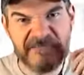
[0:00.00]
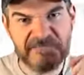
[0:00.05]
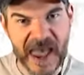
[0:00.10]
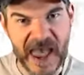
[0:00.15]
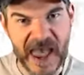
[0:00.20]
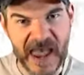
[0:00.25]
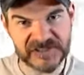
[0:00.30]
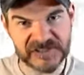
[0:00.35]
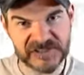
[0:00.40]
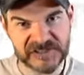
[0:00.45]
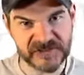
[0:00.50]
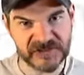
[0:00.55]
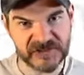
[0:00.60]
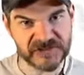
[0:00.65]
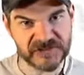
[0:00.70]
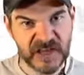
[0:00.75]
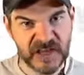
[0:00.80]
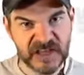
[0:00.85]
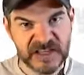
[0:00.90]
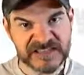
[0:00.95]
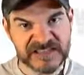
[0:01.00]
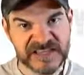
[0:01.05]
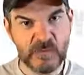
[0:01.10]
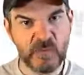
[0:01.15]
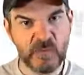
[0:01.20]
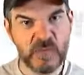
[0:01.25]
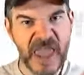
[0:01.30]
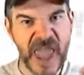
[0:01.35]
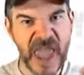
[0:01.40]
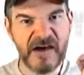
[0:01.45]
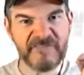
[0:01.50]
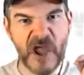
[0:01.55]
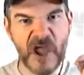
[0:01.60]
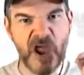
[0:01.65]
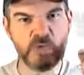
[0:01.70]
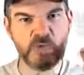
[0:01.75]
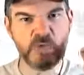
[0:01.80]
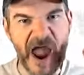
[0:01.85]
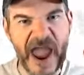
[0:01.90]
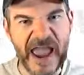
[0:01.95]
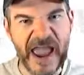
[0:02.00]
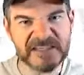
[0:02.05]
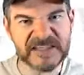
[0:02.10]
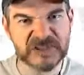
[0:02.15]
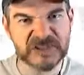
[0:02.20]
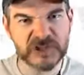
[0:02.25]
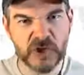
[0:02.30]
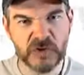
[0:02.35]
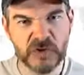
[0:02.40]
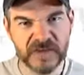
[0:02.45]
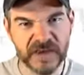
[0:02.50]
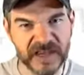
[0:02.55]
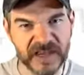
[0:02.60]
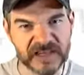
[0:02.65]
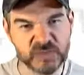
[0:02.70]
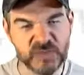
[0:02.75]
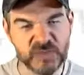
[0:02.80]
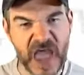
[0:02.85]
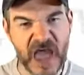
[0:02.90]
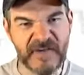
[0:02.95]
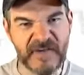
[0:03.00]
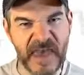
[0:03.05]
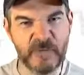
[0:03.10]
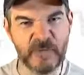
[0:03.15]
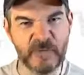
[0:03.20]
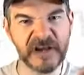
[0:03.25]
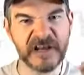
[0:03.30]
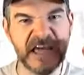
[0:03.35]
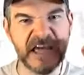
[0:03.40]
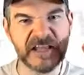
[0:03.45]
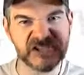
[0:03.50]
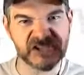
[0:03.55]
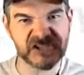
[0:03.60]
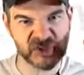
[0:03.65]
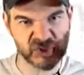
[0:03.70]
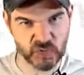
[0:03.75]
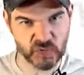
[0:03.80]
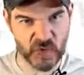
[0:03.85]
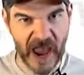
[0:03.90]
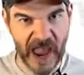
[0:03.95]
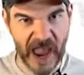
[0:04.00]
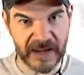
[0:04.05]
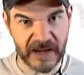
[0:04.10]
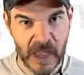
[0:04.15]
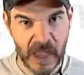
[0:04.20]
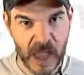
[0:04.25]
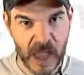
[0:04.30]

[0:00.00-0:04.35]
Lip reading: masters said, we have a right to do this. We have a religious right